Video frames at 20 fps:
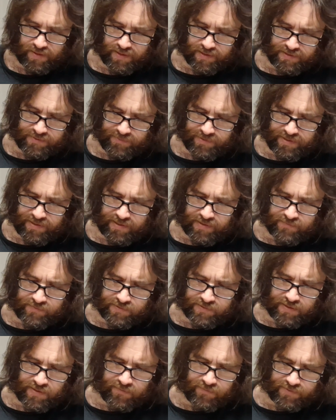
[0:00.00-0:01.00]
Speaking of
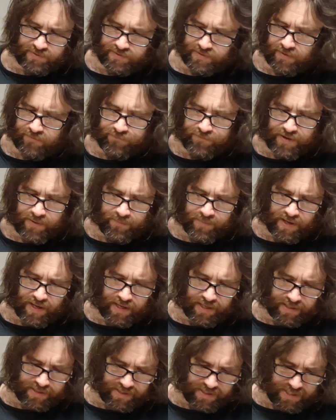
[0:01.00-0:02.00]
stuff I'm
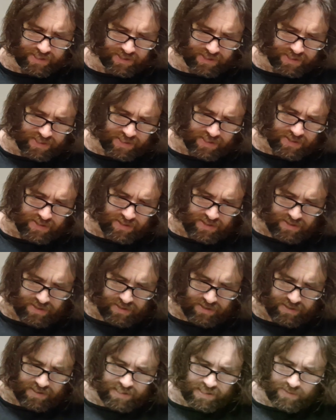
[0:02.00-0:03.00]
not gonna
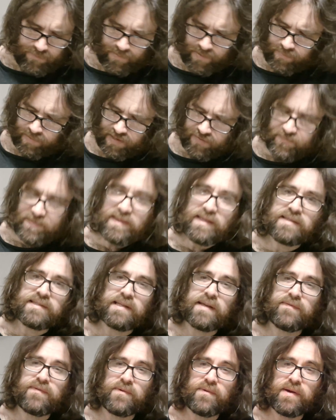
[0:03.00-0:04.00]
keep, I'm giving this
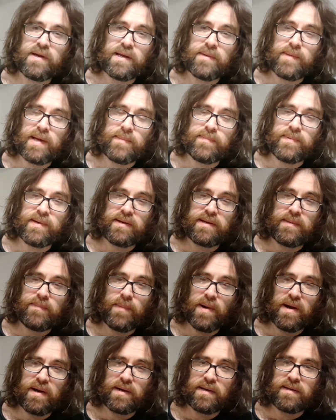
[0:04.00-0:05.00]
stuff away to my buddy
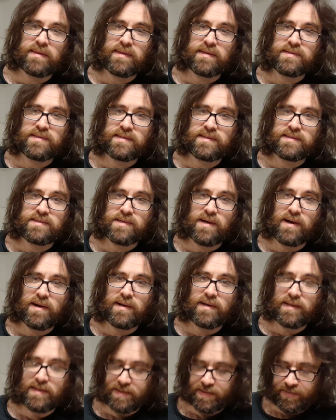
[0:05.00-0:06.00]
Mark
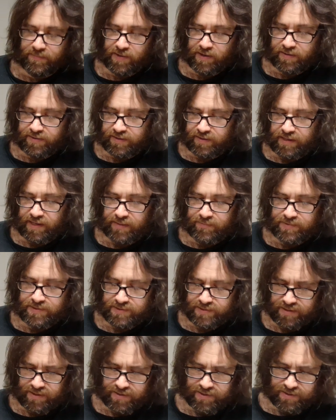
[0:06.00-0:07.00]
the Game
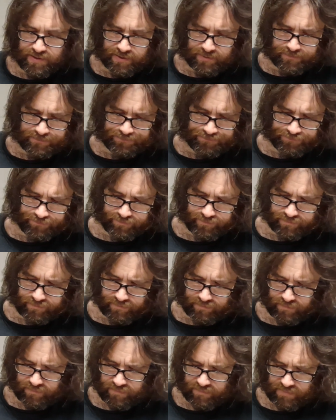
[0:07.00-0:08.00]
Shark.
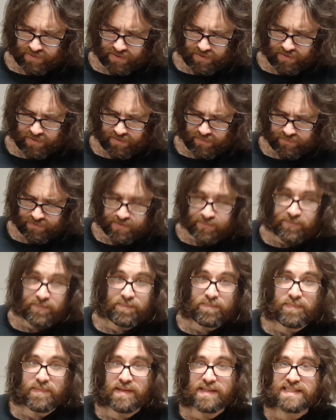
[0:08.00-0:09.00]

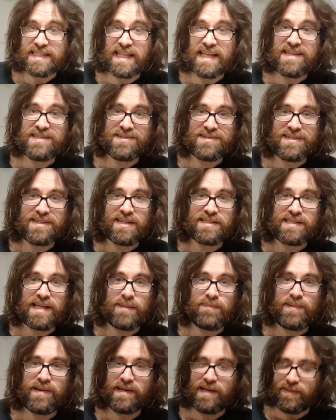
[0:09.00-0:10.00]
This laser disc I
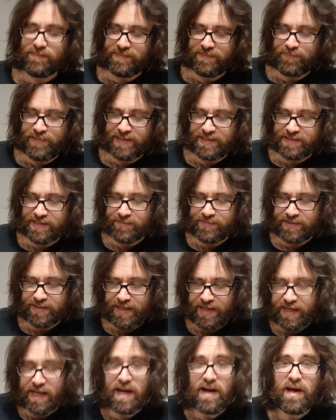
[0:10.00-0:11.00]
picked up
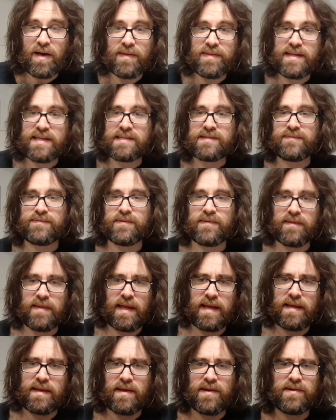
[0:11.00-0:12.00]
today. I got all these for
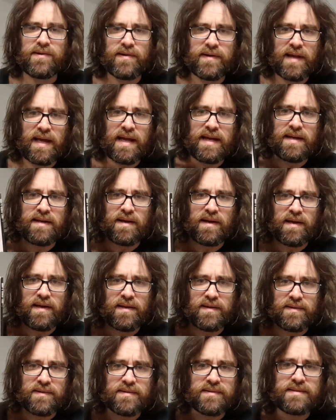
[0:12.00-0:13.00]
like under
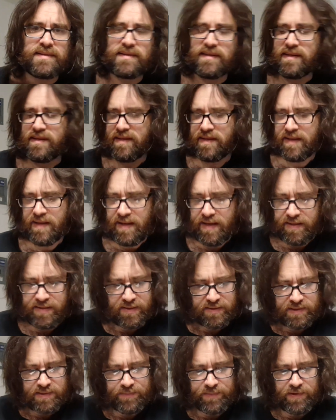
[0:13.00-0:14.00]
$9, and
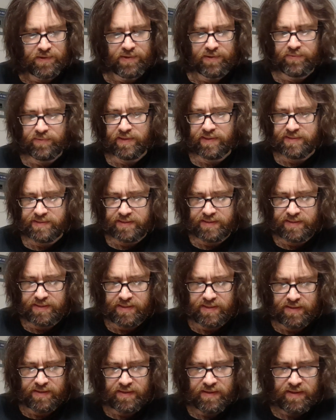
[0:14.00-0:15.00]
there's some good ones in
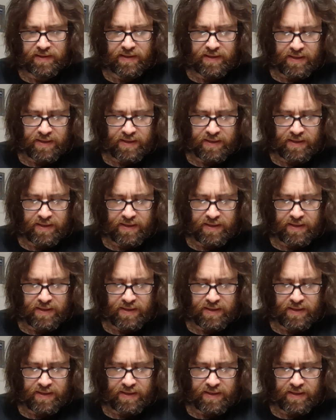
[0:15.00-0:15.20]
here.